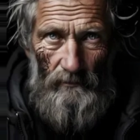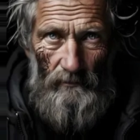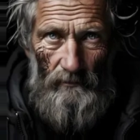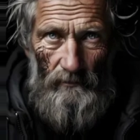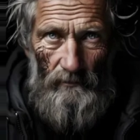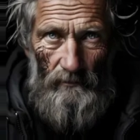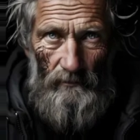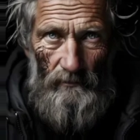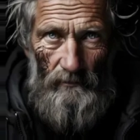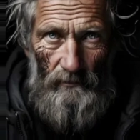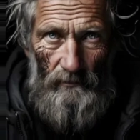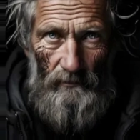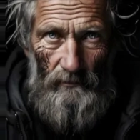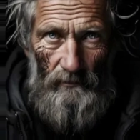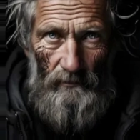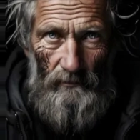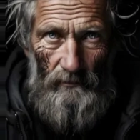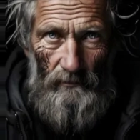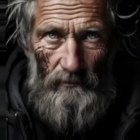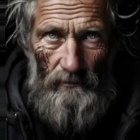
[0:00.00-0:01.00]

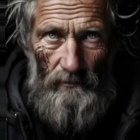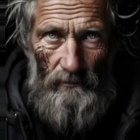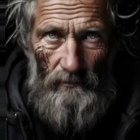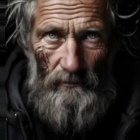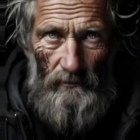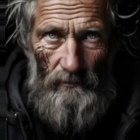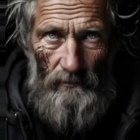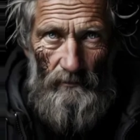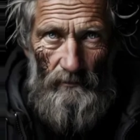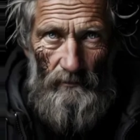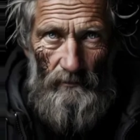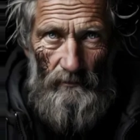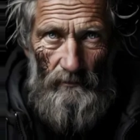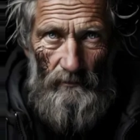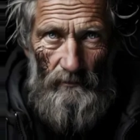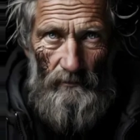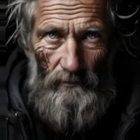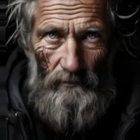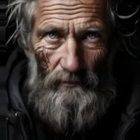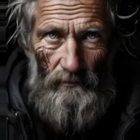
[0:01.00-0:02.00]

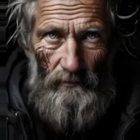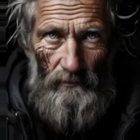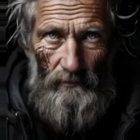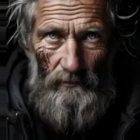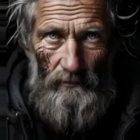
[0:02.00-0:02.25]
[no speech]